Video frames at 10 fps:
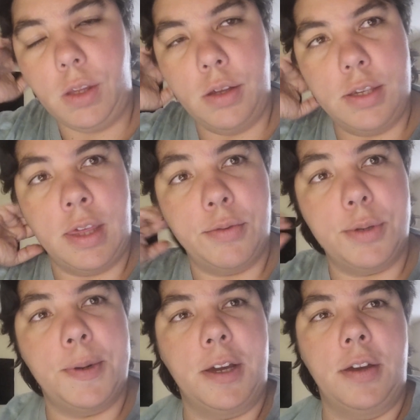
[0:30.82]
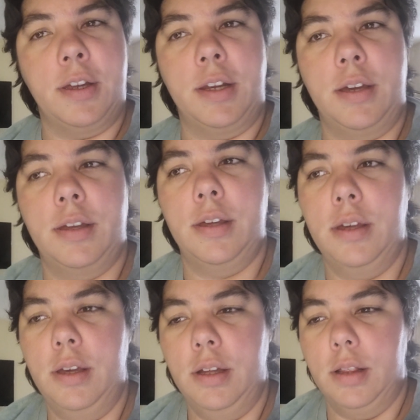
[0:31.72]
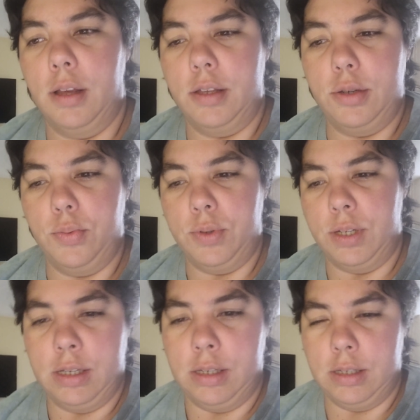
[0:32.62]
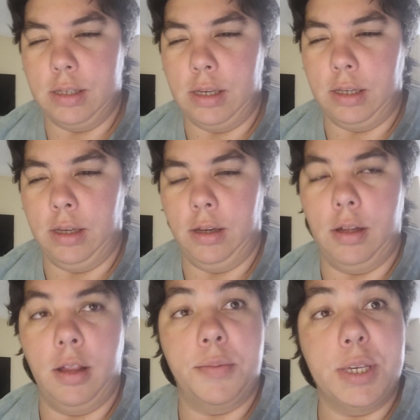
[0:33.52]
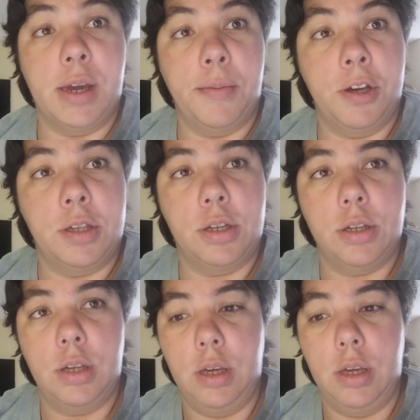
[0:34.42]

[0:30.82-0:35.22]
so that was pretty good. Lunch was like a club sandwich,